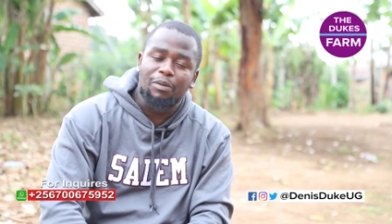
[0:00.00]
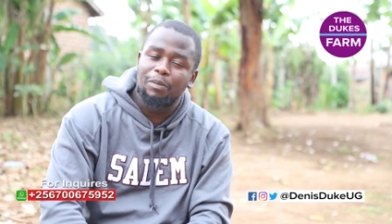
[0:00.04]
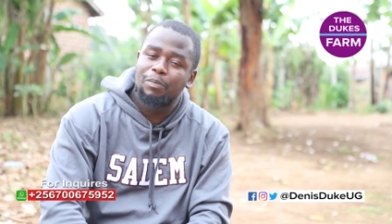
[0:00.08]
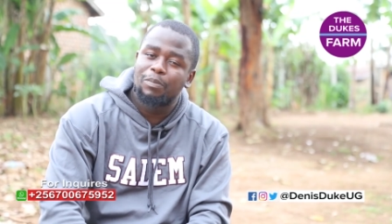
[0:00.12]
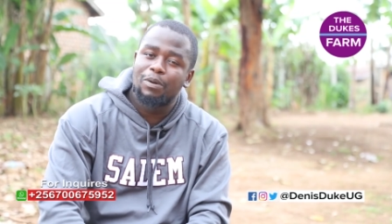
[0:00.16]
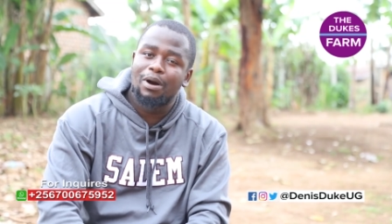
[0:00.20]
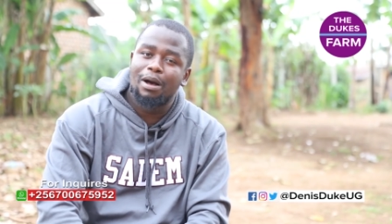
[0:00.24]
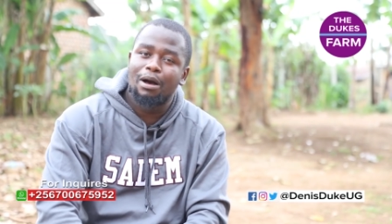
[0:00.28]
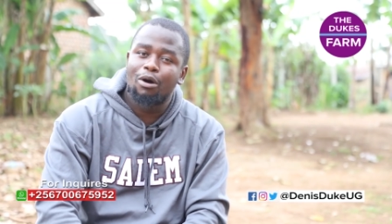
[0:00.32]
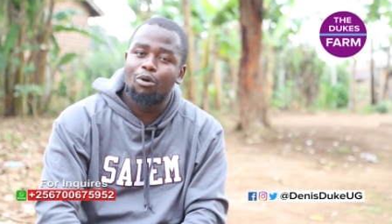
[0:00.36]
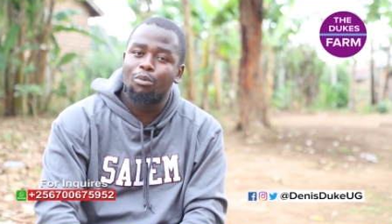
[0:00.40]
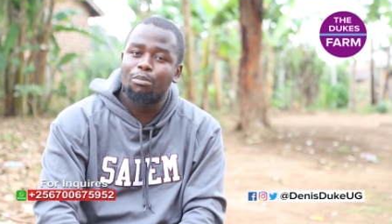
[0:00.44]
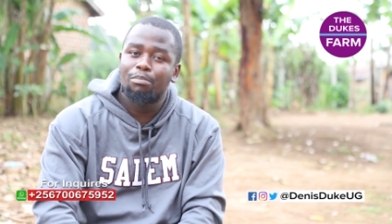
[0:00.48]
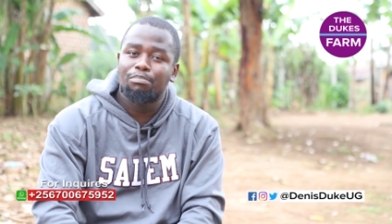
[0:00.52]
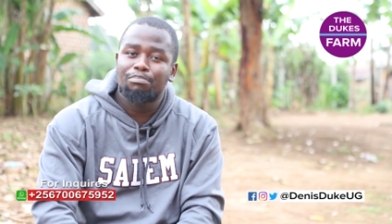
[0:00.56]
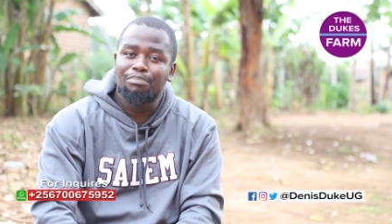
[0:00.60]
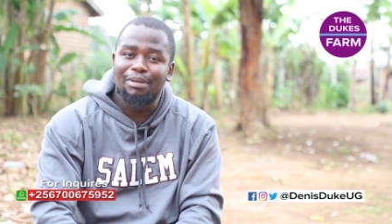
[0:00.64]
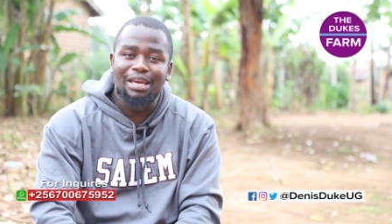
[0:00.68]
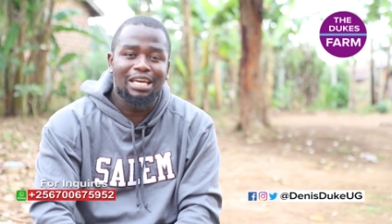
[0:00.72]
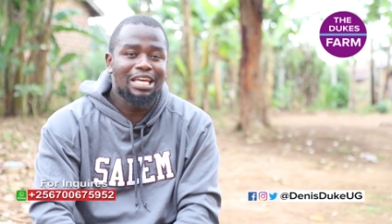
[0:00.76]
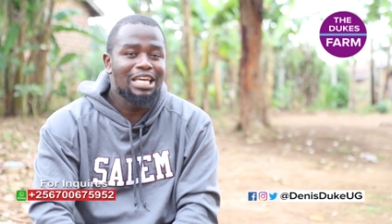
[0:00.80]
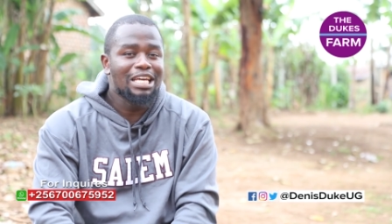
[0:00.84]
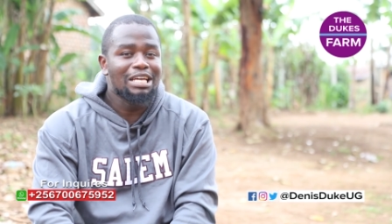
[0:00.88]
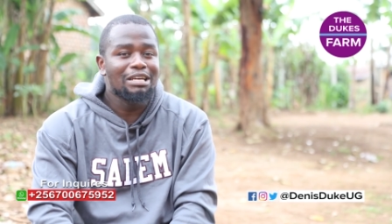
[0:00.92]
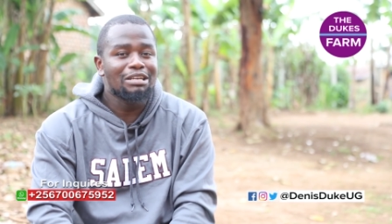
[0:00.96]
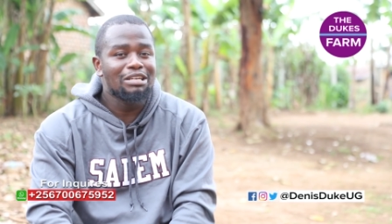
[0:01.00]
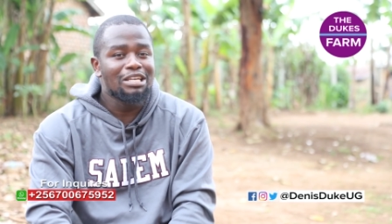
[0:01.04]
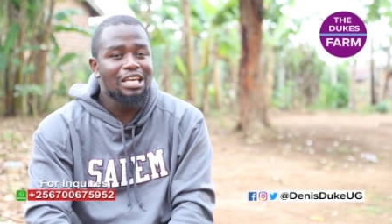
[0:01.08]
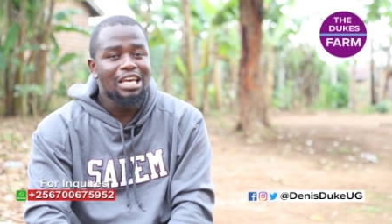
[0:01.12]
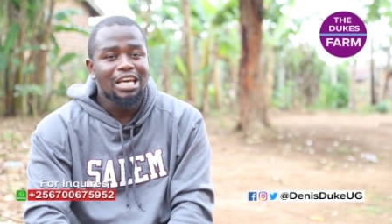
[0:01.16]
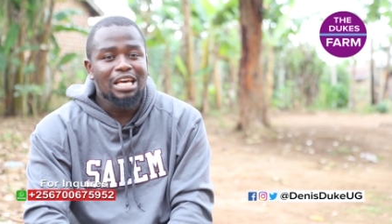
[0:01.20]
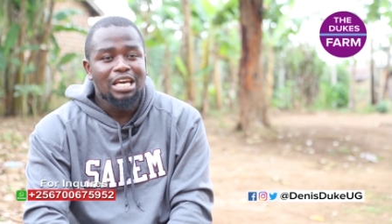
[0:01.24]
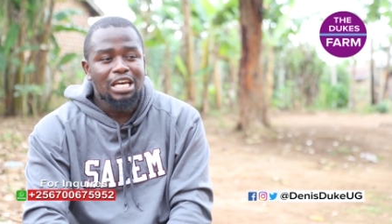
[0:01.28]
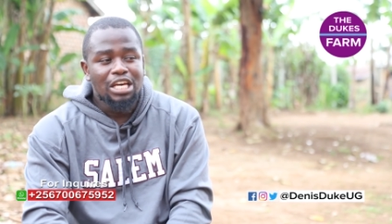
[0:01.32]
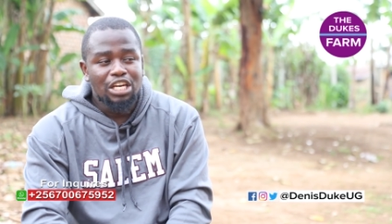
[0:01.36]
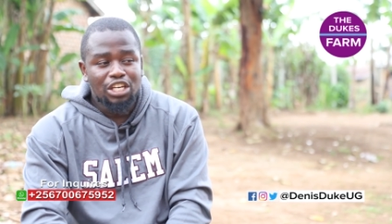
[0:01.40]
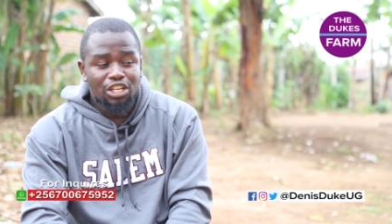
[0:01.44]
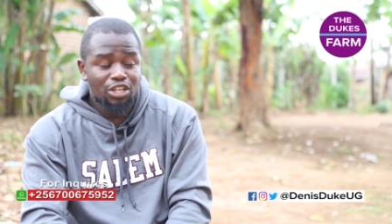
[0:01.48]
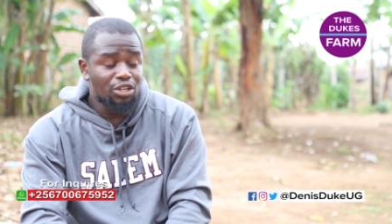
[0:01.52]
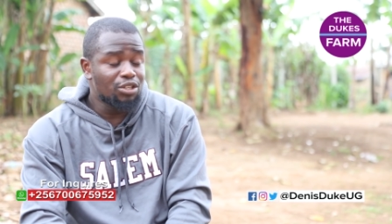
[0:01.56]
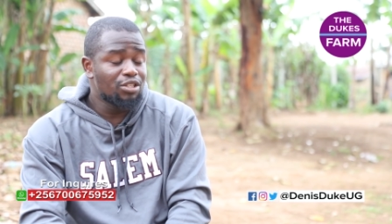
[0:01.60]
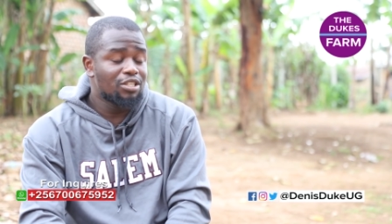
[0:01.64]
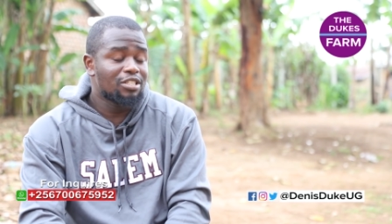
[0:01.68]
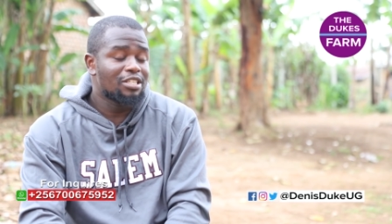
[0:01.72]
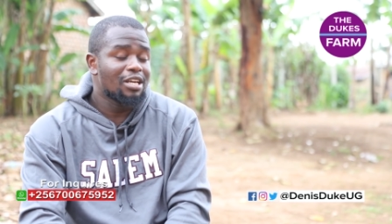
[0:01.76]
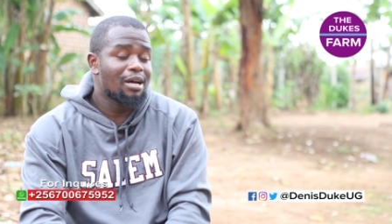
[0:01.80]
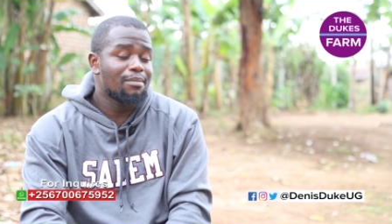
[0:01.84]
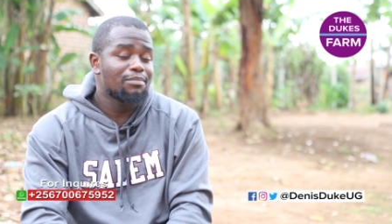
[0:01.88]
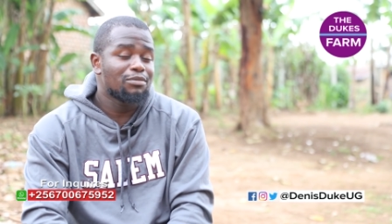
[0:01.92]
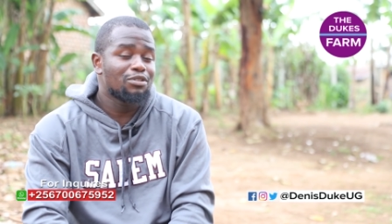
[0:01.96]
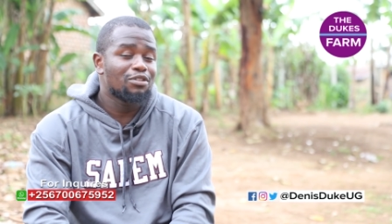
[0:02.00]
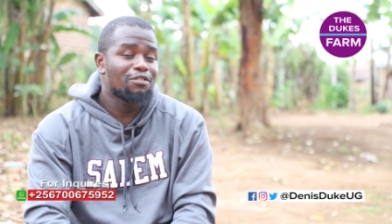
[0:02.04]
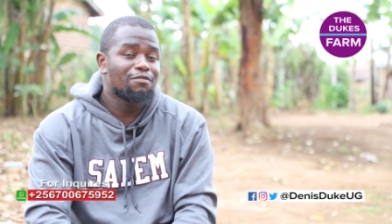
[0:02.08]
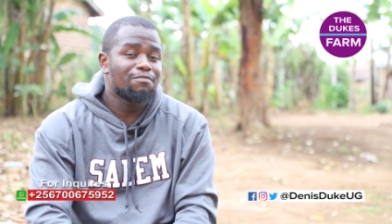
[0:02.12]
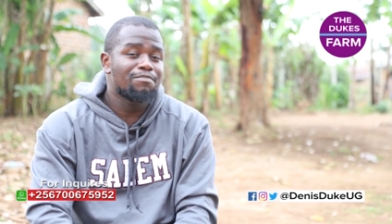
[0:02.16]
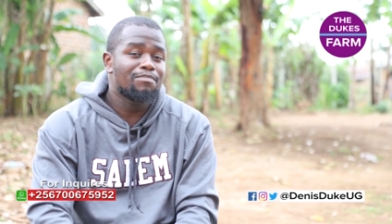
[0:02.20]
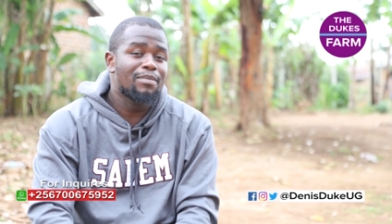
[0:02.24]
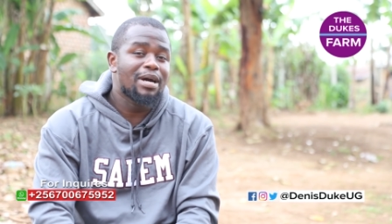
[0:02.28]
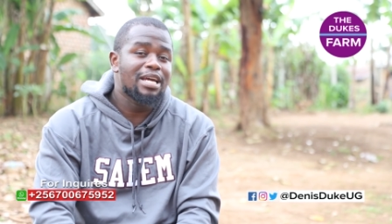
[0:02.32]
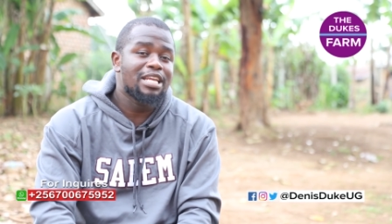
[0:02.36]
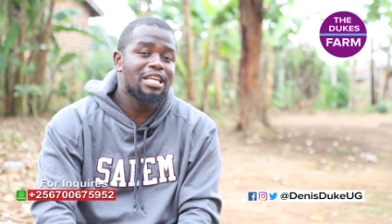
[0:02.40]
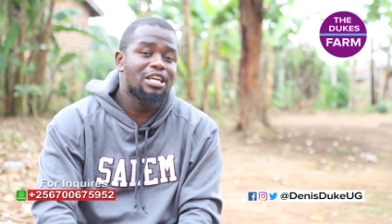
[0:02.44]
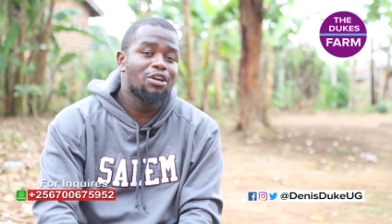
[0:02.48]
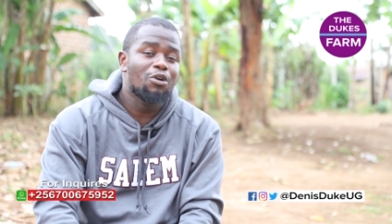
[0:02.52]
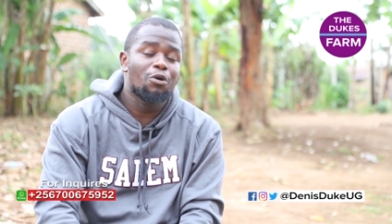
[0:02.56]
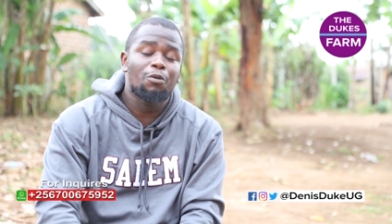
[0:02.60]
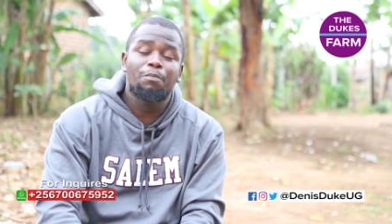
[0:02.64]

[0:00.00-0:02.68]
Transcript: people are making huge sums of money,